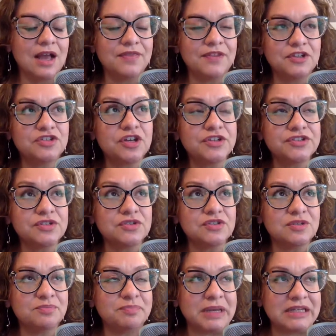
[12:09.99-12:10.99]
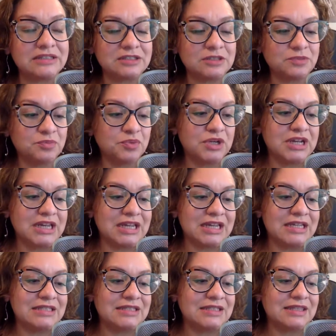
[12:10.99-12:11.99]
There's also some bantam
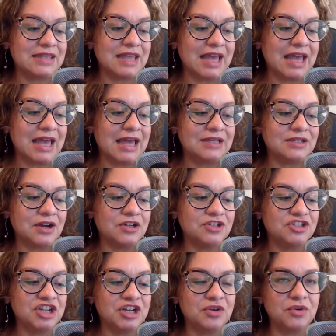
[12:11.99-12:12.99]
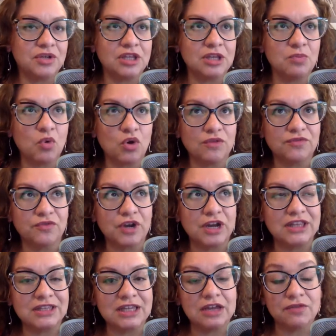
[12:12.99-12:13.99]
breeds that are generally more
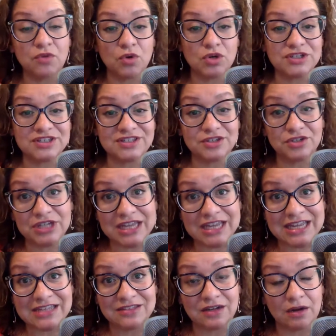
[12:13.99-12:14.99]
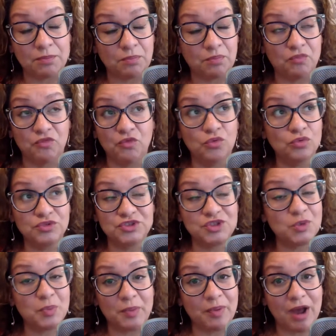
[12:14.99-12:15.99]
friendly. Of course, silkies are
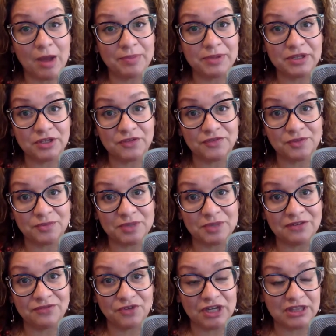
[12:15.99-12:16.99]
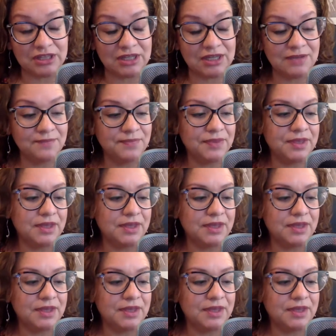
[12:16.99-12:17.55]
super popular for being friendly.